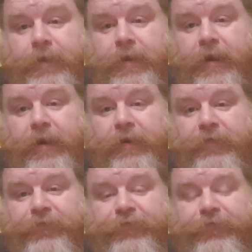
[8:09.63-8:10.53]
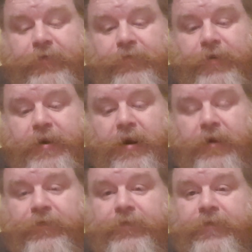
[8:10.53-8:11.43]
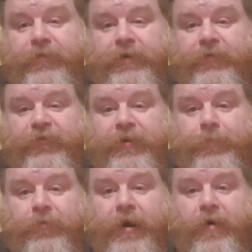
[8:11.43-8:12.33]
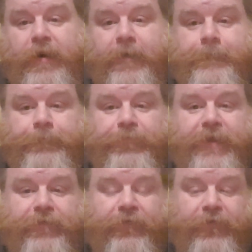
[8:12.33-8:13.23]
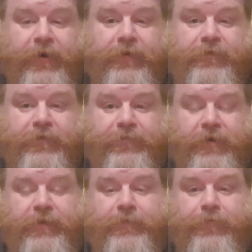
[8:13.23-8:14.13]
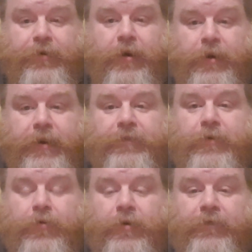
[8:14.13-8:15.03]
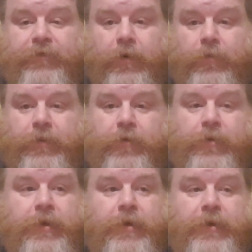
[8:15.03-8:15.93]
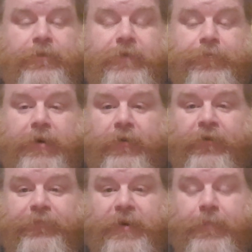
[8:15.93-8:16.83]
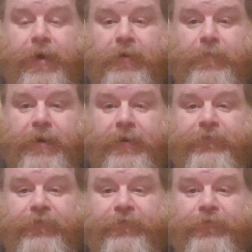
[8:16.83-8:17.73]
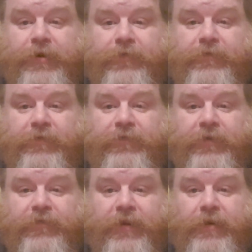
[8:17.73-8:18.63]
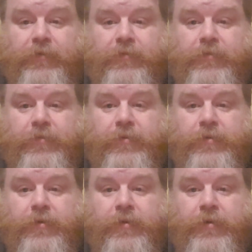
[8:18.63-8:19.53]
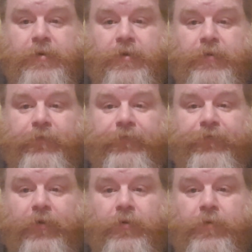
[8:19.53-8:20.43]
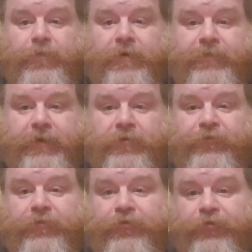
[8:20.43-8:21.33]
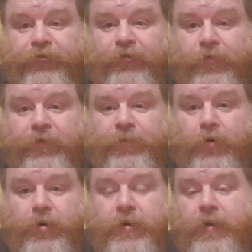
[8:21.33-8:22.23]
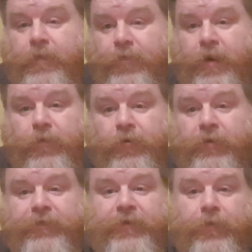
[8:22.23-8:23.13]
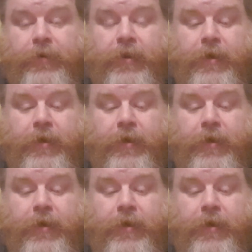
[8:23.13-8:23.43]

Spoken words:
as regards the figures in Tipperary, they've decided to divide Tipperary into North and South. Now, Tipperary has been amalgamated since 2016, so their figures should show as one, not North and South.